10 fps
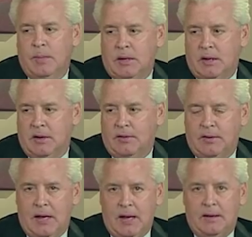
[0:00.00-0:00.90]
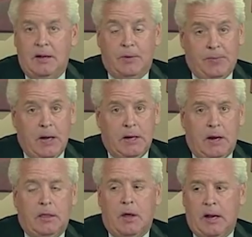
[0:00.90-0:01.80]
Because I did fight
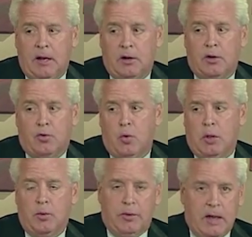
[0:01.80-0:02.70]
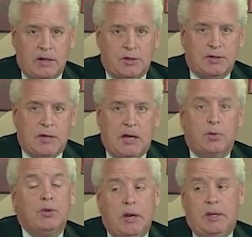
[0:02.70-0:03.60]
it. I thought I could control it with
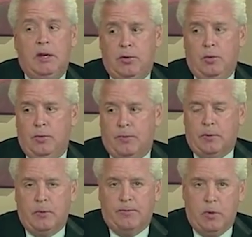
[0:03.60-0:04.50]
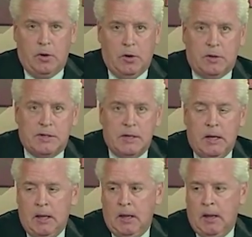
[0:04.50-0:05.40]
exercise, which I did do for 3-4 years,
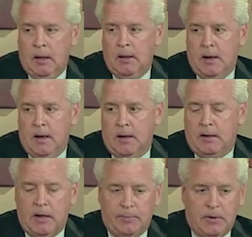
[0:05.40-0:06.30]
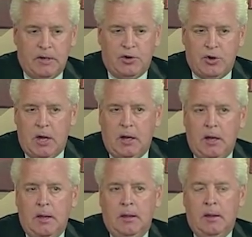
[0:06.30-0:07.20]
and kept it in check.
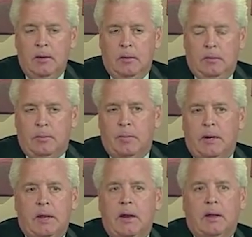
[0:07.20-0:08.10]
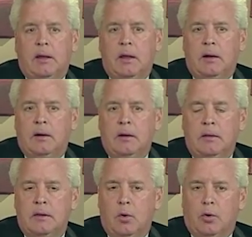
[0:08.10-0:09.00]
But then again,
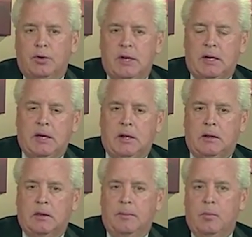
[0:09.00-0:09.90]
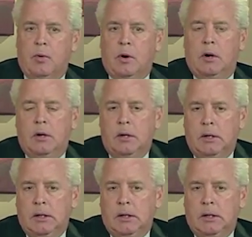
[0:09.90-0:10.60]
the older you get, the more